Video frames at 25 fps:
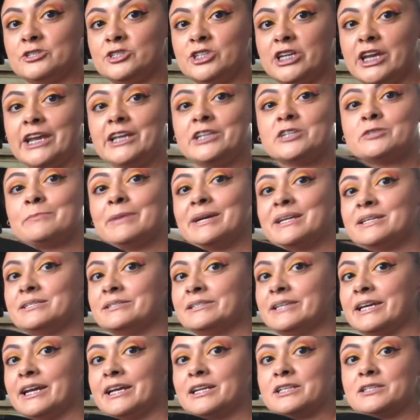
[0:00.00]
change my
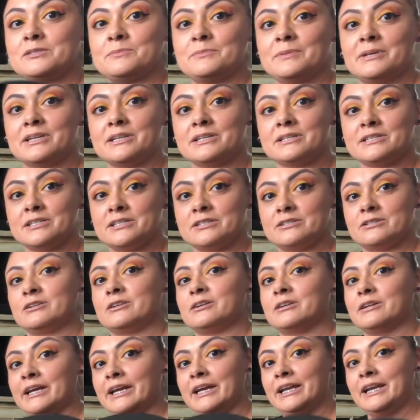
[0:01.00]
stance because these
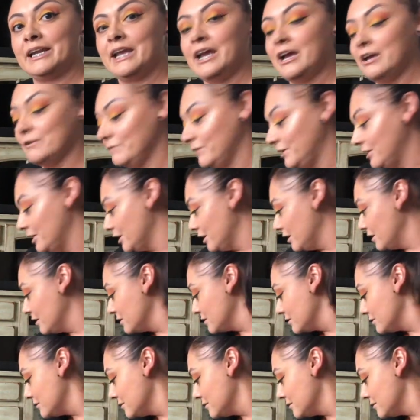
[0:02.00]
are getting heavier.